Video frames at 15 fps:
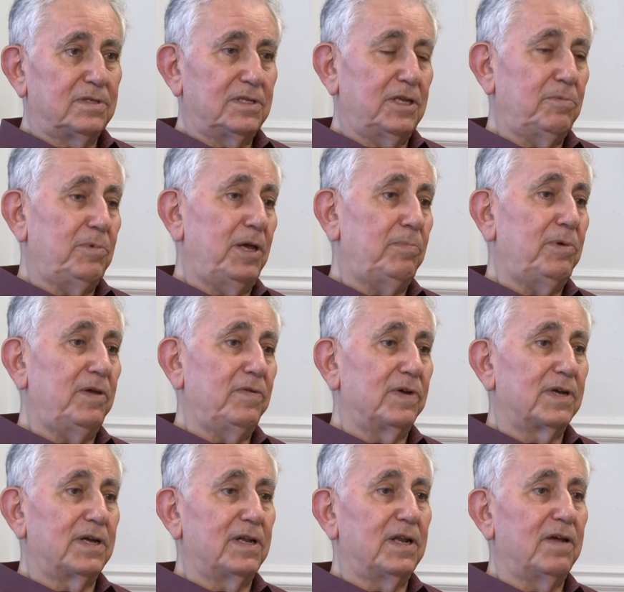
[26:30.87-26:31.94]
then maybe we
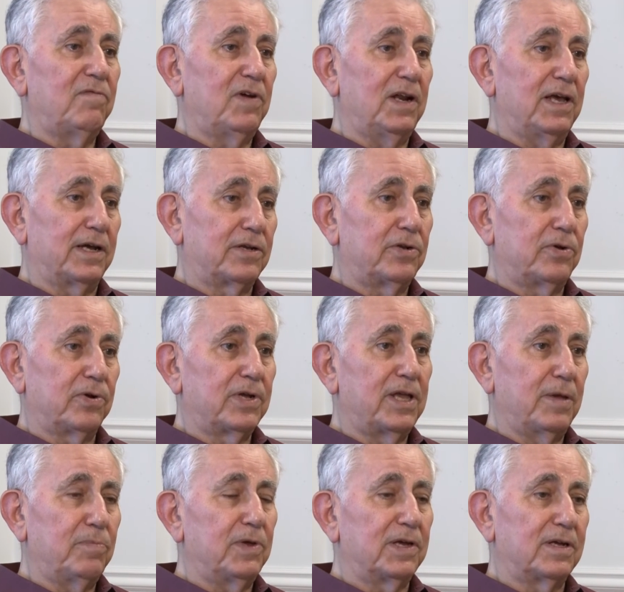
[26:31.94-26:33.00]
can have
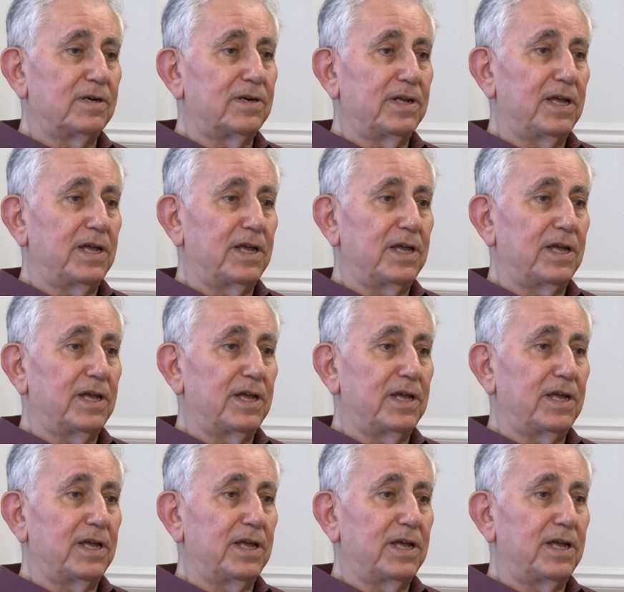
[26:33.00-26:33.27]
electrochemical